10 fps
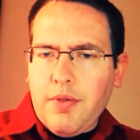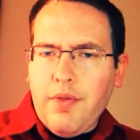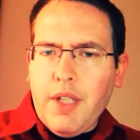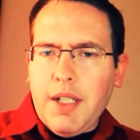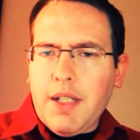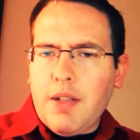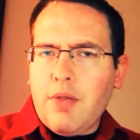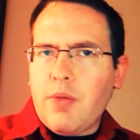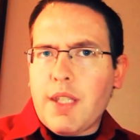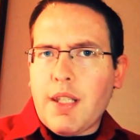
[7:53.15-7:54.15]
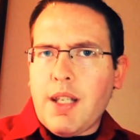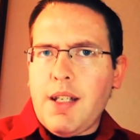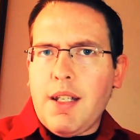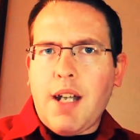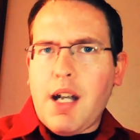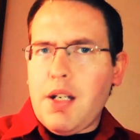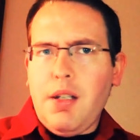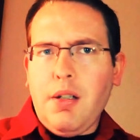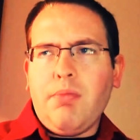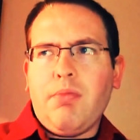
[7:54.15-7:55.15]
videos that they did, I
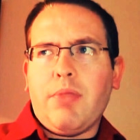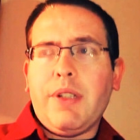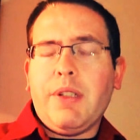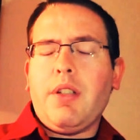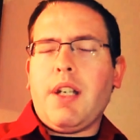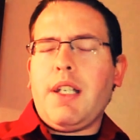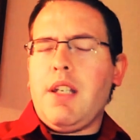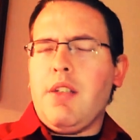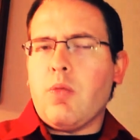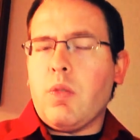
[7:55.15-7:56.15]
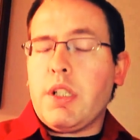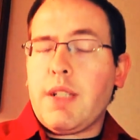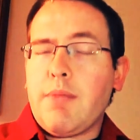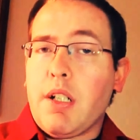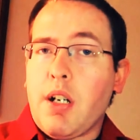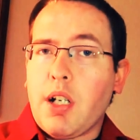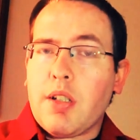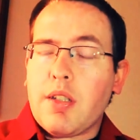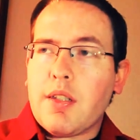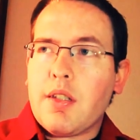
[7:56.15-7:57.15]
didn't really like either one, to be honest.